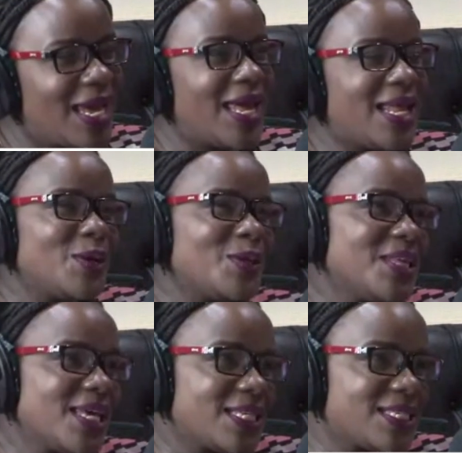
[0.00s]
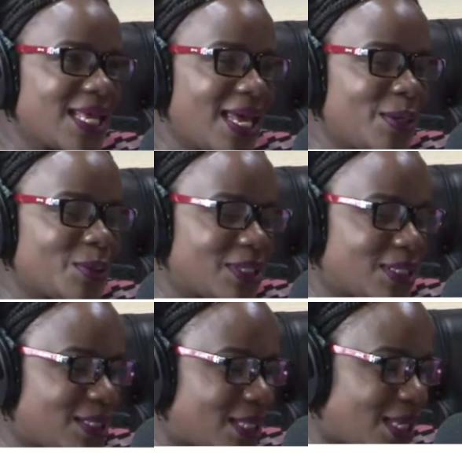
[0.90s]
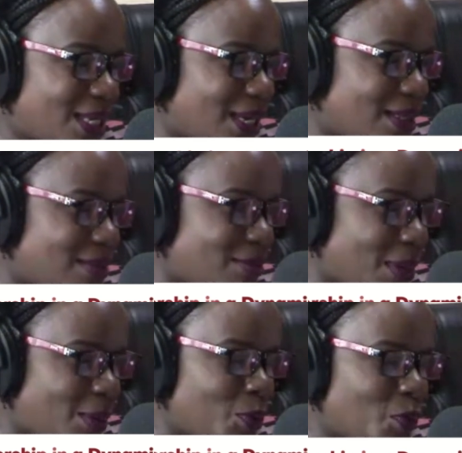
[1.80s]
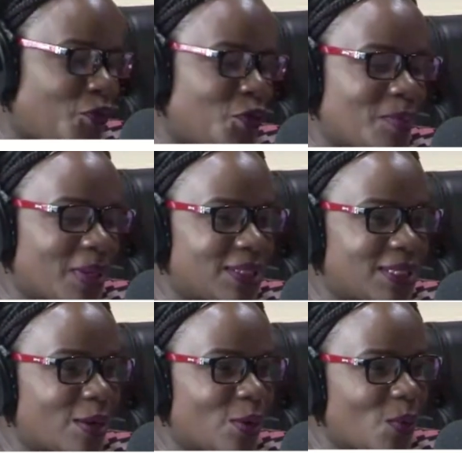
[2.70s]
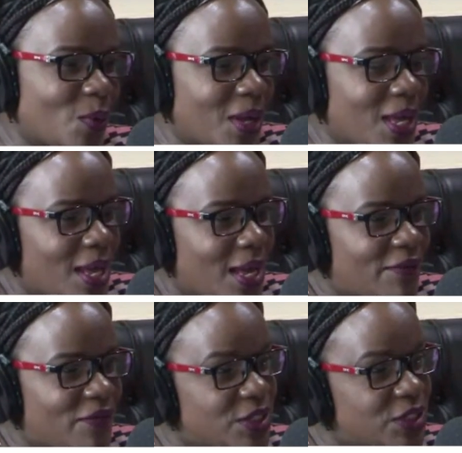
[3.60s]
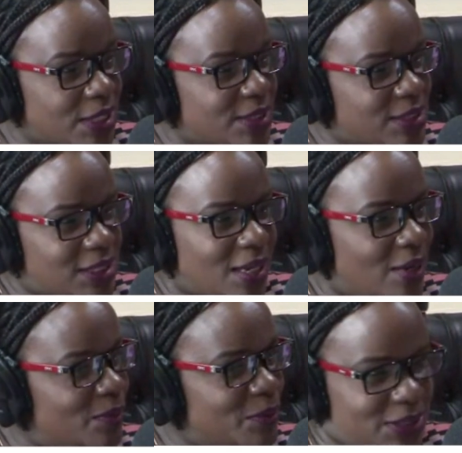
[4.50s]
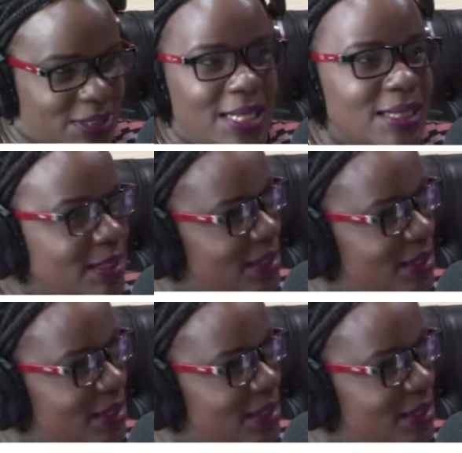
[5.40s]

And on the other side, I was just thinking, you know, a few months ago, having Gen Z almost turned this